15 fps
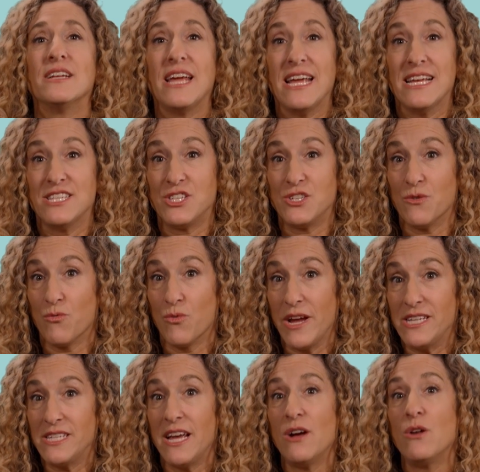is to
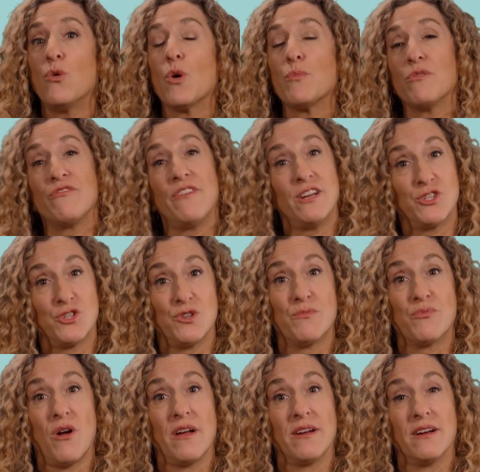retail or professional
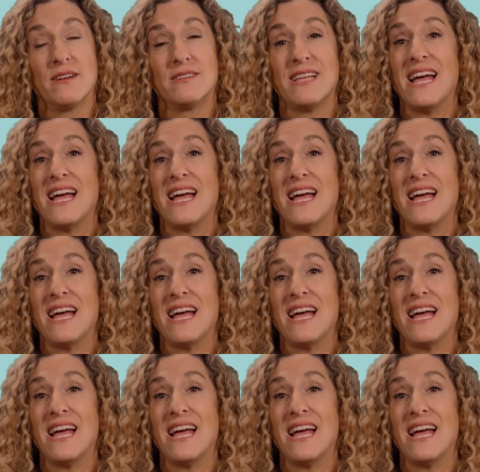products,